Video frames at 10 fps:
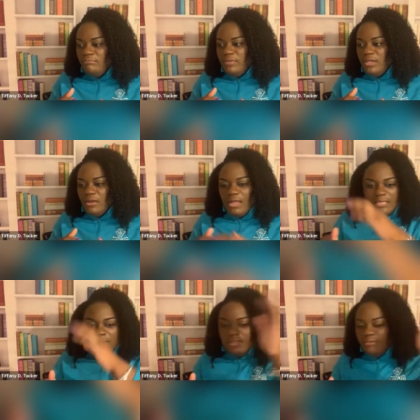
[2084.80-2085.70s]
I
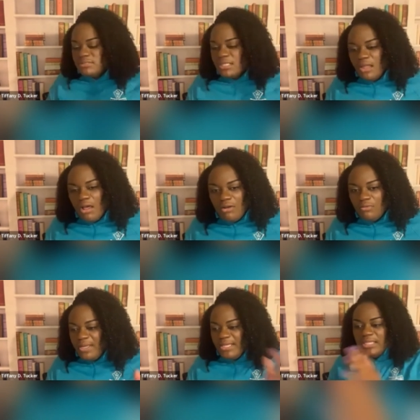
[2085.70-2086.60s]
know that was a long
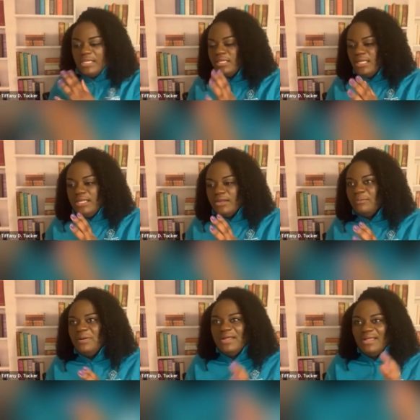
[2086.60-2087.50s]
way to get here,
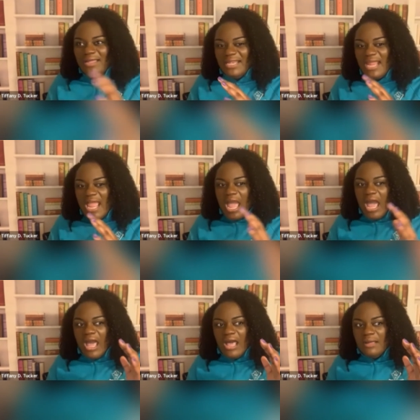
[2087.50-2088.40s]
but
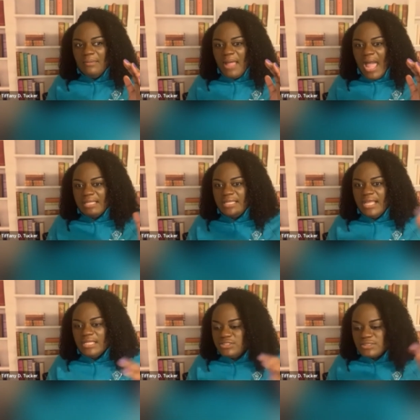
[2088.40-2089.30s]
I
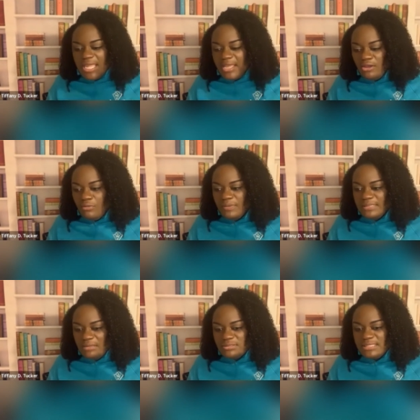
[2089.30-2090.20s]
just can't go
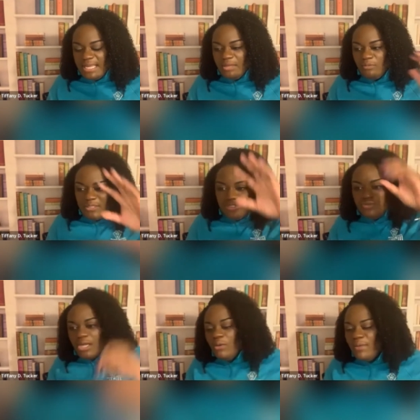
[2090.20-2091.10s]
without saying, when you
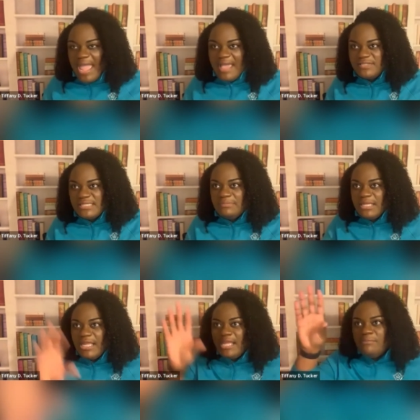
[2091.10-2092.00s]
don't have
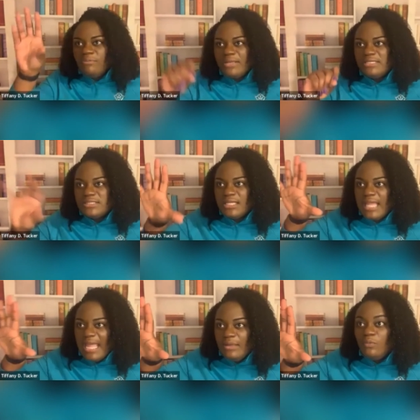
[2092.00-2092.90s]
something, it brings to
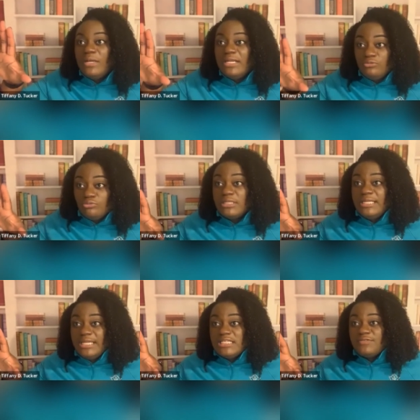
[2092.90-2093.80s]
light what it
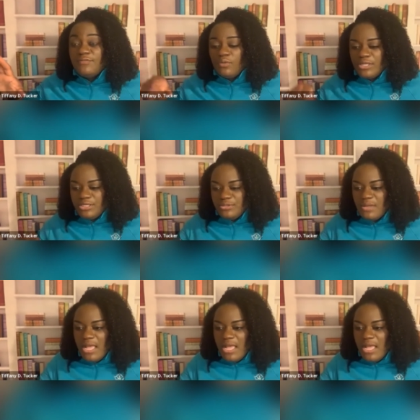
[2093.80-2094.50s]
really is for you.